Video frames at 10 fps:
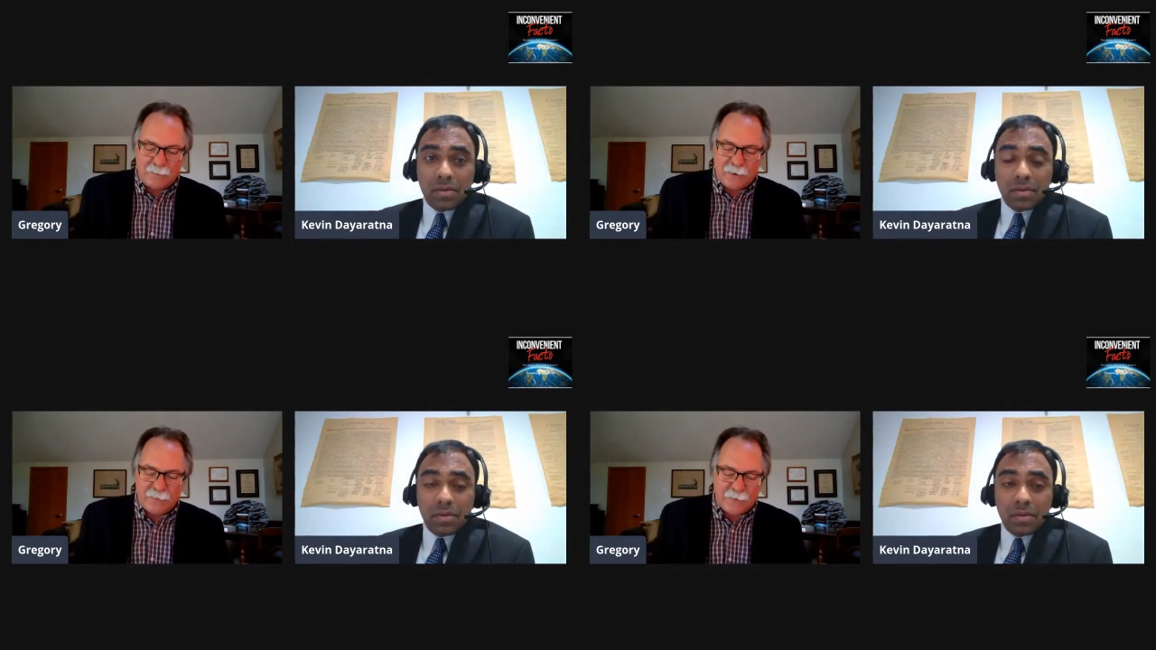
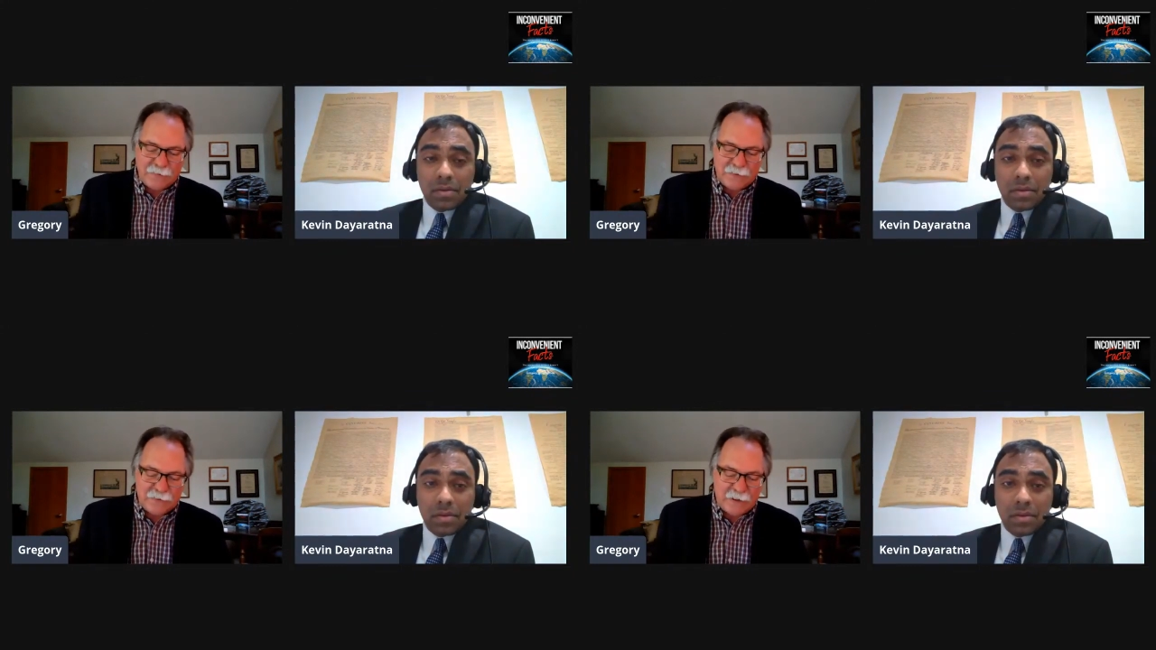Speaker 1: one of the
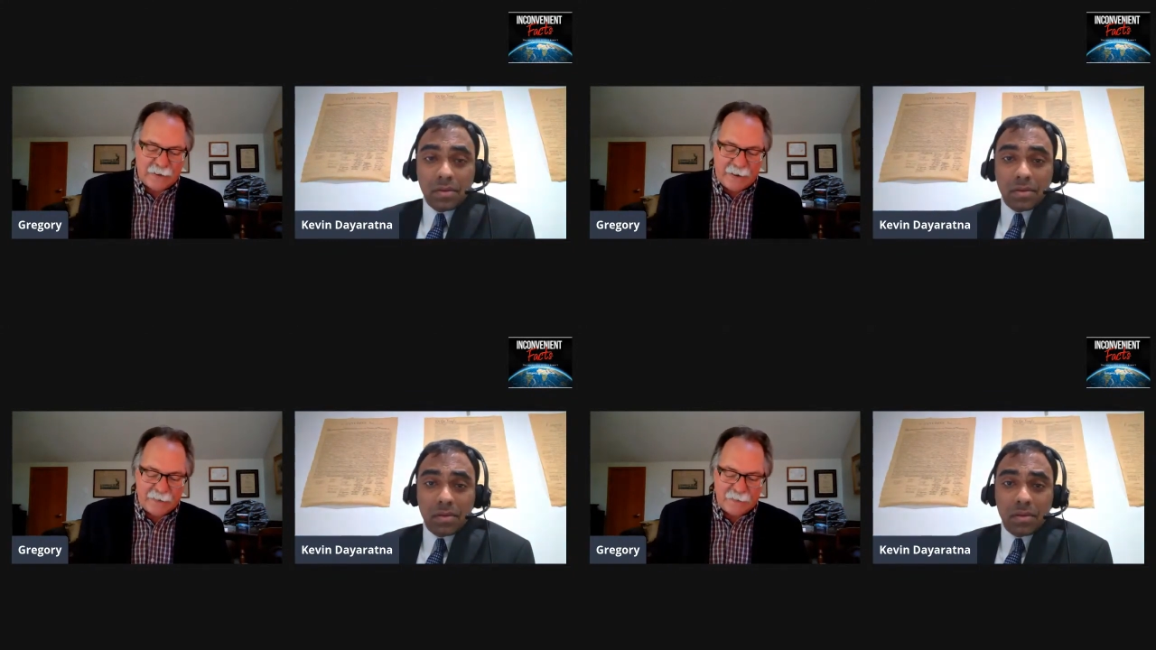things that
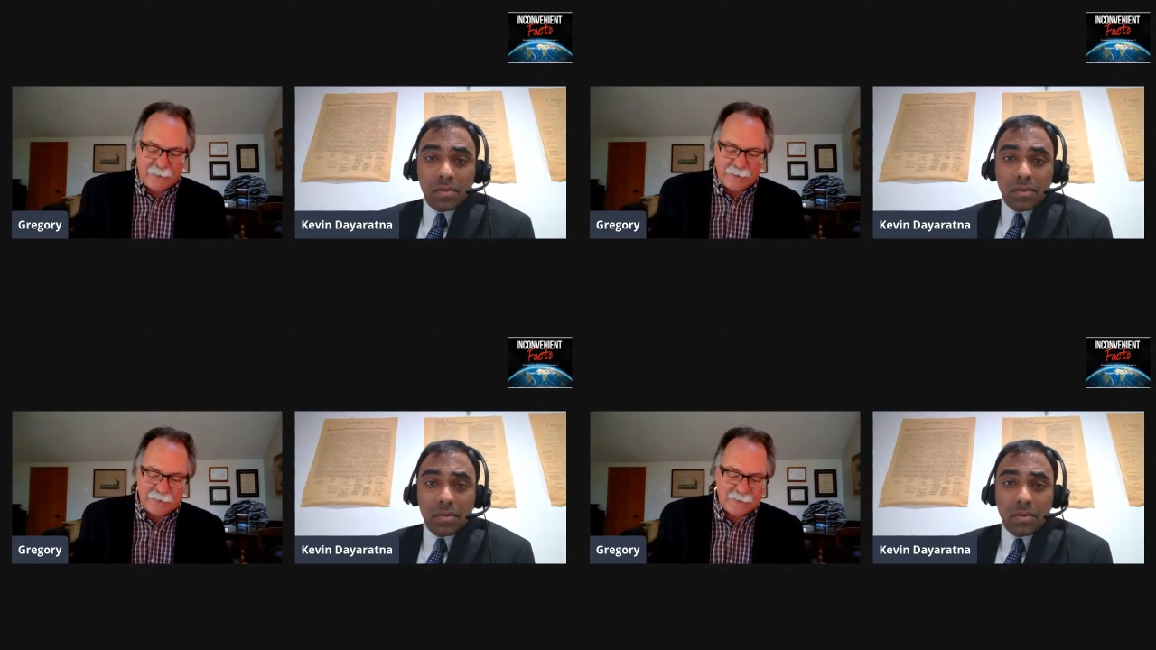stuck out to
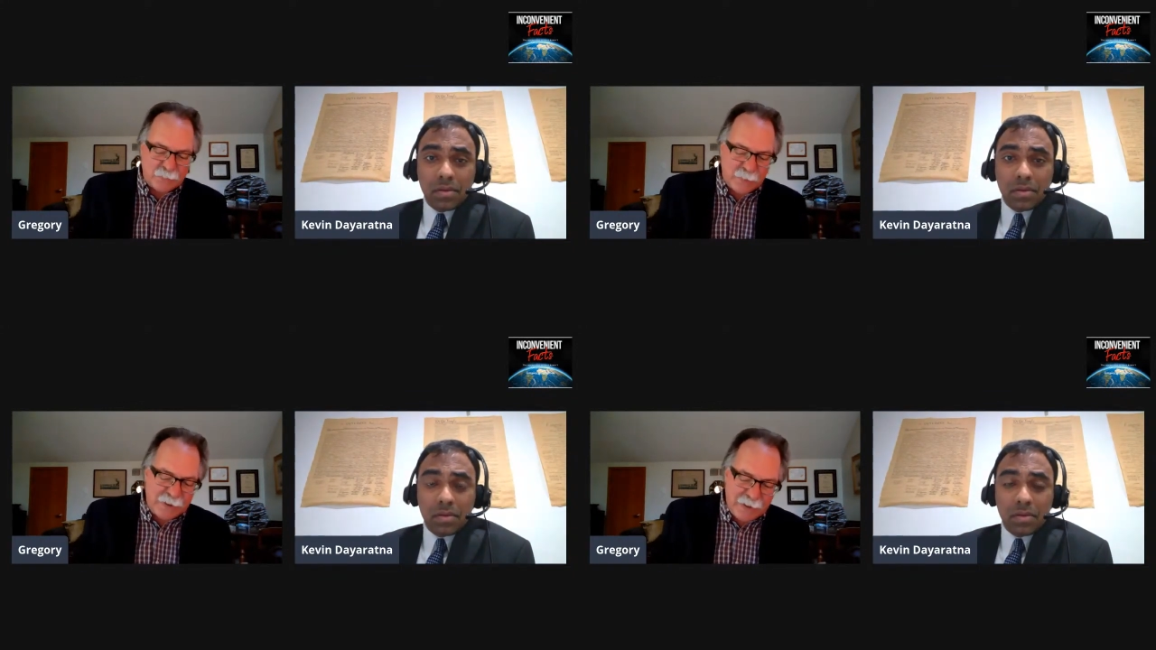me is,
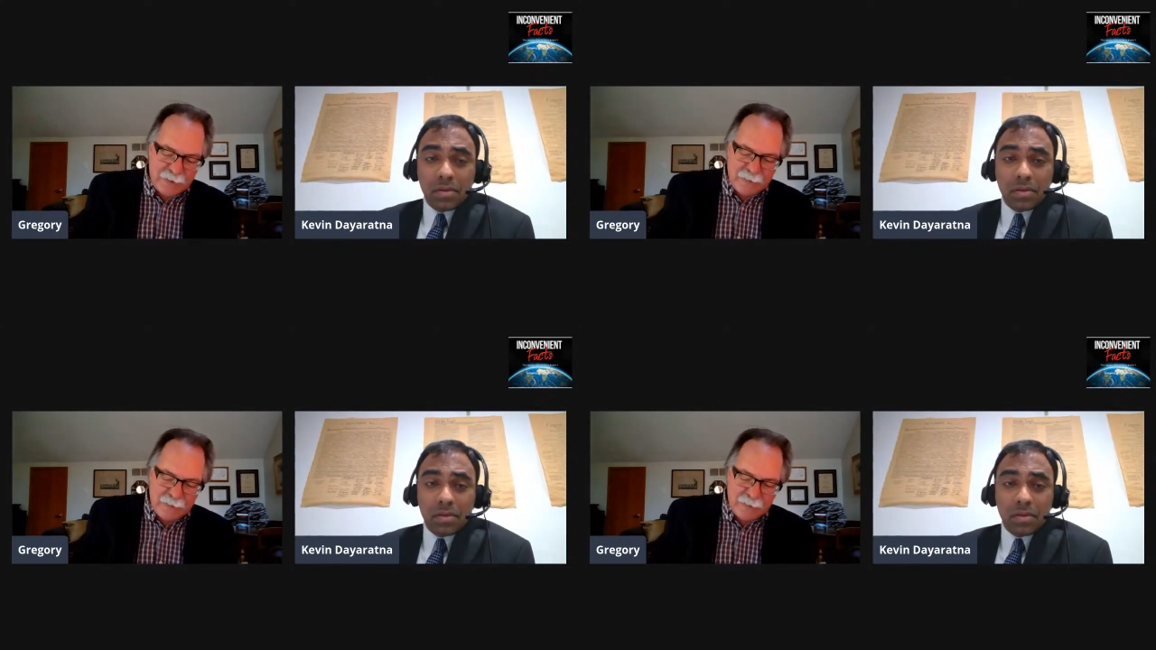is we,